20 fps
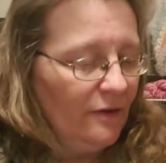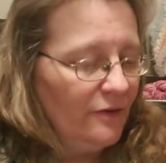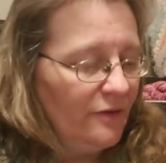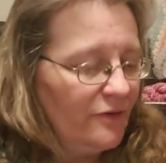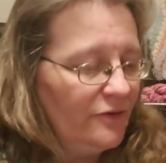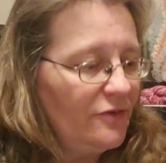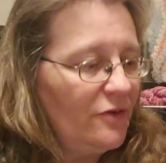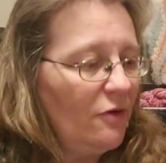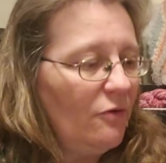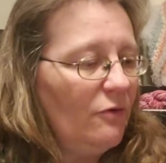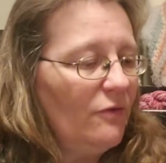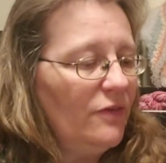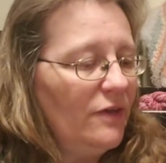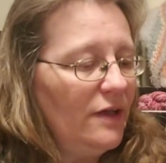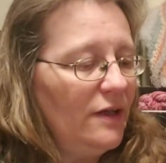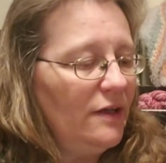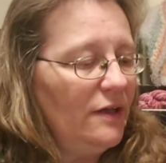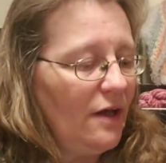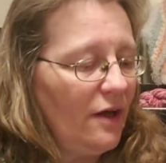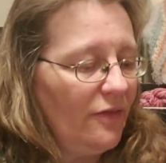So
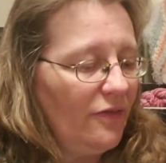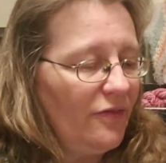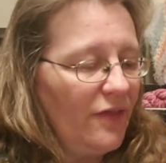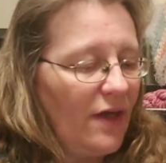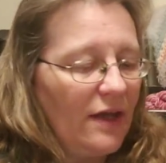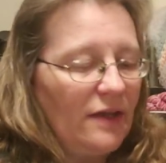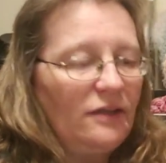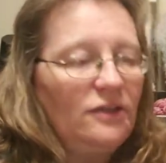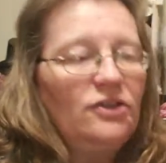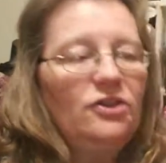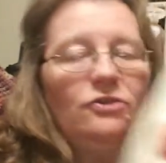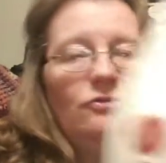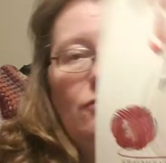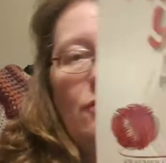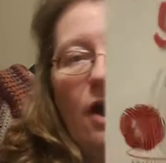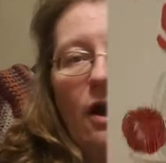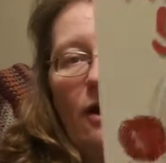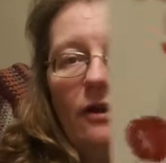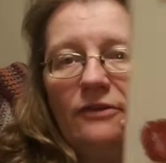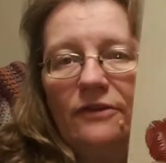the thank you
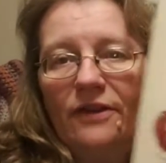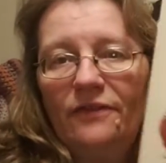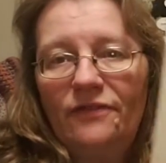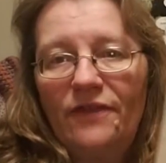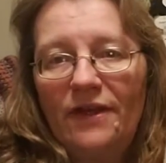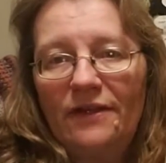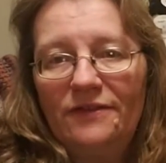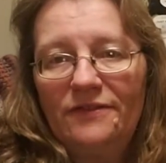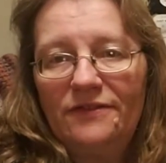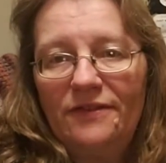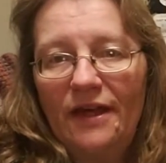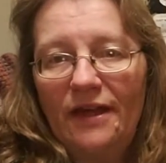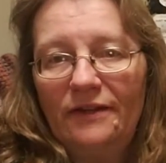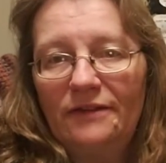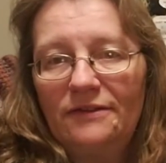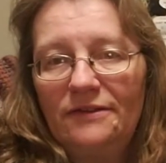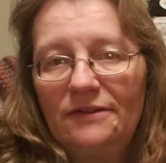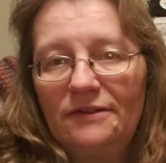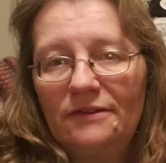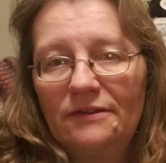card that they
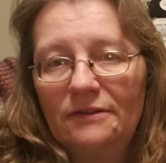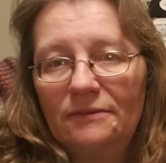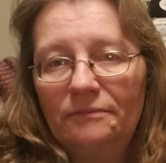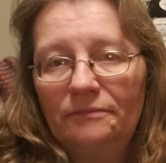sent